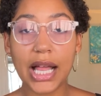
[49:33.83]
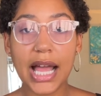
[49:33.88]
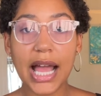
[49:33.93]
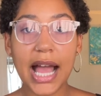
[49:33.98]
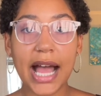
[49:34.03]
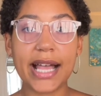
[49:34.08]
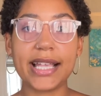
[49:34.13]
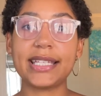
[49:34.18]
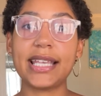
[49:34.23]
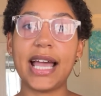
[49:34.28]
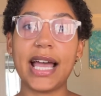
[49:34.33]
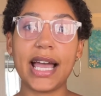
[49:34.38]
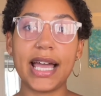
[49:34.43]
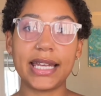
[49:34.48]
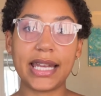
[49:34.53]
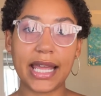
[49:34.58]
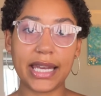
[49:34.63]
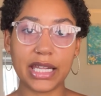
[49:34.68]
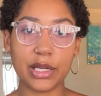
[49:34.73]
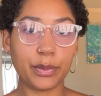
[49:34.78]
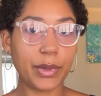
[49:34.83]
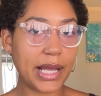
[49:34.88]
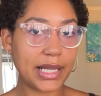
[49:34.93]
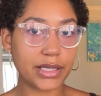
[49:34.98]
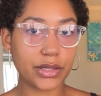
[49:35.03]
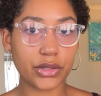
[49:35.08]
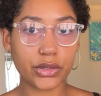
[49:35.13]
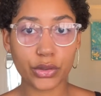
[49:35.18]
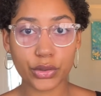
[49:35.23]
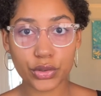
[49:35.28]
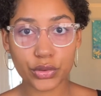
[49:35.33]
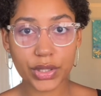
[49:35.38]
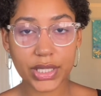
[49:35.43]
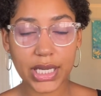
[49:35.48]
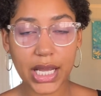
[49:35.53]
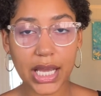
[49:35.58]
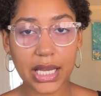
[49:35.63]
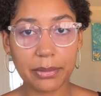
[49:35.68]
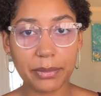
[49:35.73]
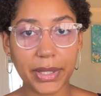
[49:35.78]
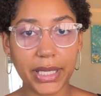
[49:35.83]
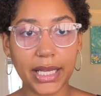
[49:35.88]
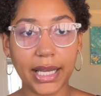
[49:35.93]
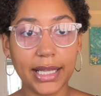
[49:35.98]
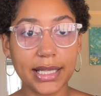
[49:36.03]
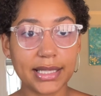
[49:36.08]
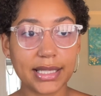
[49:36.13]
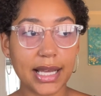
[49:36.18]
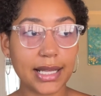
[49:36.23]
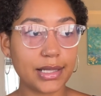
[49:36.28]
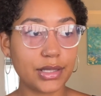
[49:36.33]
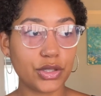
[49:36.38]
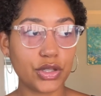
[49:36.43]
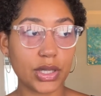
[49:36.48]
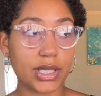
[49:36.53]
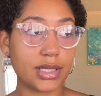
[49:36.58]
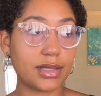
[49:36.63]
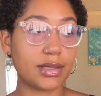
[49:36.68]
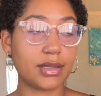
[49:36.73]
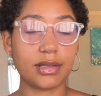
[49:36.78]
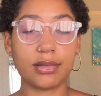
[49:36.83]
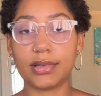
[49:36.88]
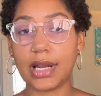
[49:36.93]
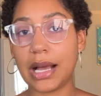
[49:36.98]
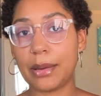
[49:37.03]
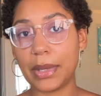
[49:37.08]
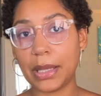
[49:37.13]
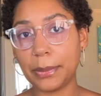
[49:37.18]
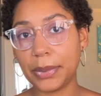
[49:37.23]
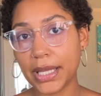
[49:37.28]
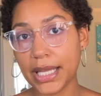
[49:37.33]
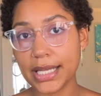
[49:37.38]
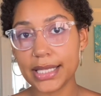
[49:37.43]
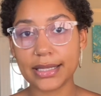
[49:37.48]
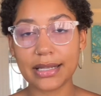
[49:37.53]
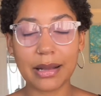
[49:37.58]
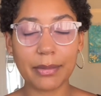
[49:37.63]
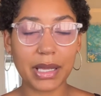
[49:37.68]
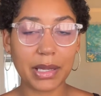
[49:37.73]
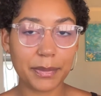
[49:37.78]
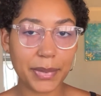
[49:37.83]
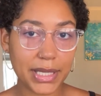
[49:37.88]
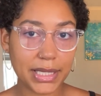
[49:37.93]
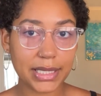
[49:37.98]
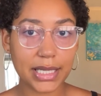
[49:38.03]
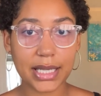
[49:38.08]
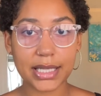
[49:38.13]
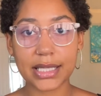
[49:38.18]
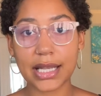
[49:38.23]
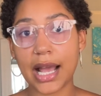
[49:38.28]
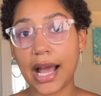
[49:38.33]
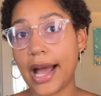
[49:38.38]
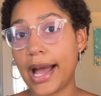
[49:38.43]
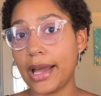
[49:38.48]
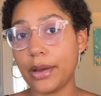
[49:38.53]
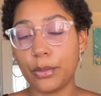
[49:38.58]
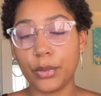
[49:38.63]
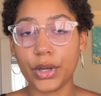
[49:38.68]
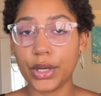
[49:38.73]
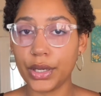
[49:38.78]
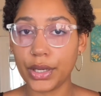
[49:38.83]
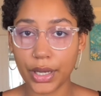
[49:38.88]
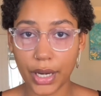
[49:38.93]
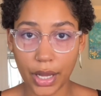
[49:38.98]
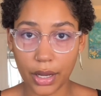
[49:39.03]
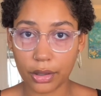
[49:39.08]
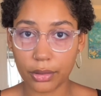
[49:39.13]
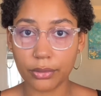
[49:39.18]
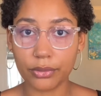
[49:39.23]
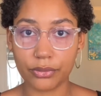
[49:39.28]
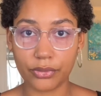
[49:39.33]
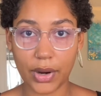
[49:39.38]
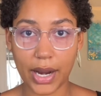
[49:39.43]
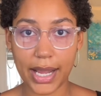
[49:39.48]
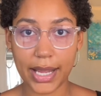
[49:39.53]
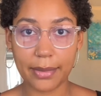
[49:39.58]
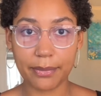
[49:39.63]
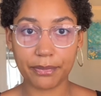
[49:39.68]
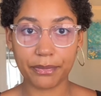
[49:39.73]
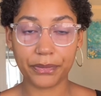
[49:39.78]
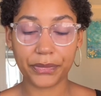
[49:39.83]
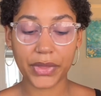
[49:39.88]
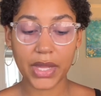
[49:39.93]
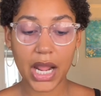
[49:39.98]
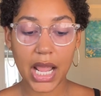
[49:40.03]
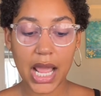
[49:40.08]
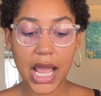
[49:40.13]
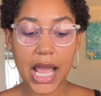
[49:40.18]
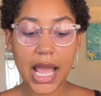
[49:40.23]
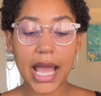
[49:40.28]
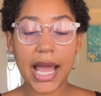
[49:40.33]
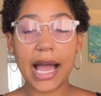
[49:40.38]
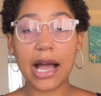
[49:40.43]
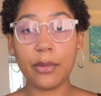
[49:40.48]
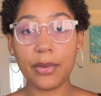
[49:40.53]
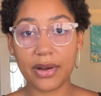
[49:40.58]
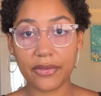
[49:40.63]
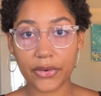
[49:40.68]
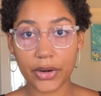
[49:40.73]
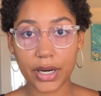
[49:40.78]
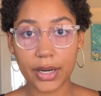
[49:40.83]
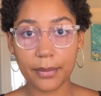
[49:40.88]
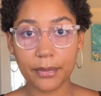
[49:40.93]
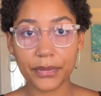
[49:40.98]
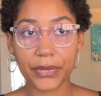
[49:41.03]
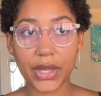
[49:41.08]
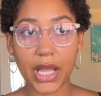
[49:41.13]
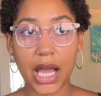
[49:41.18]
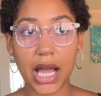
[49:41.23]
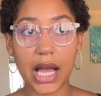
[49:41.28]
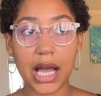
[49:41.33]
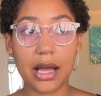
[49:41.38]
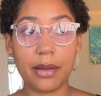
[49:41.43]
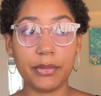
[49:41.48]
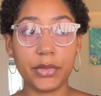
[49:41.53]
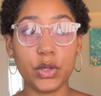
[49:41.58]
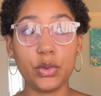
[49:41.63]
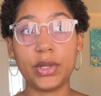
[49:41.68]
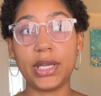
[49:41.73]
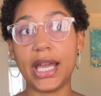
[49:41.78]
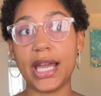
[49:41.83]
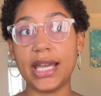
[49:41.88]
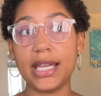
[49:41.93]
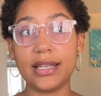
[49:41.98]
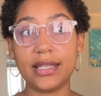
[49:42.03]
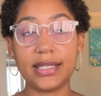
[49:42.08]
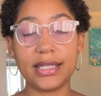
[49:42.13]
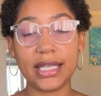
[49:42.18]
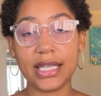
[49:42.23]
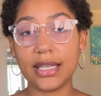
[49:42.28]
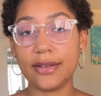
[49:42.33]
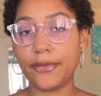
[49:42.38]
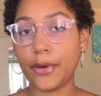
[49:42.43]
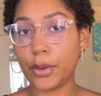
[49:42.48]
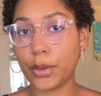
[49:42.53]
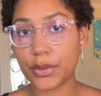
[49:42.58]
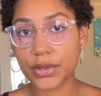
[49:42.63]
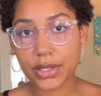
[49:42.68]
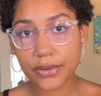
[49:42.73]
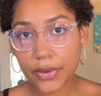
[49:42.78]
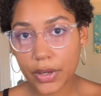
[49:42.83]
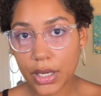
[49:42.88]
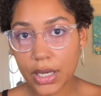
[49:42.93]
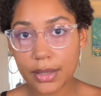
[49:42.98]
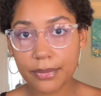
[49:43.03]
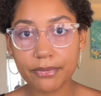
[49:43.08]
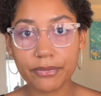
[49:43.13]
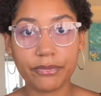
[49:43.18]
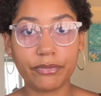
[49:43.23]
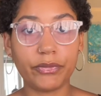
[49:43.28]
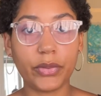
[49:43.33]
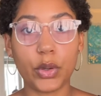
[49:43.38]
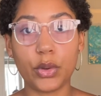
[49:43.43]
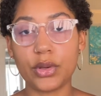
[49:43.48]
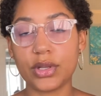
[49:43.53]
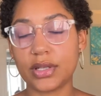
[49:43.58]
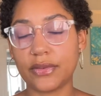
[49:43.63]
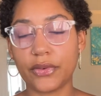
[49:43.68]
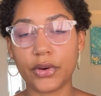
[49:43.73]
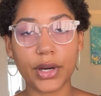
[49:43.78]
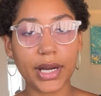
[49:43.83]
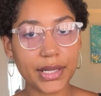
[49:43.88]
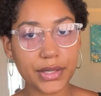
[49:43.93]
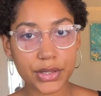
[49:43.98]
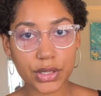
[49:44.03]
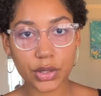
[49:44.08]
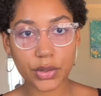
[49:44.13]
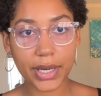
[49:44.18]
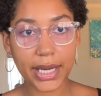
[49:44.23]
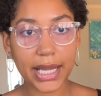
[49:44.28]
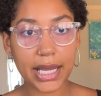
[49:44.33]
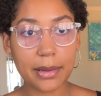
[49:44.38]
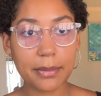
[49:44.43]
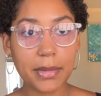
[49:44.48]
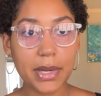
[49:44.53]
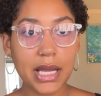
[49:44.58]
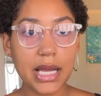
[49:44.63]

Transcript: has had any plastic surgery done, because that's just not my place, not my business. I wouldn't know, right? However, you can see photos of her Instagram,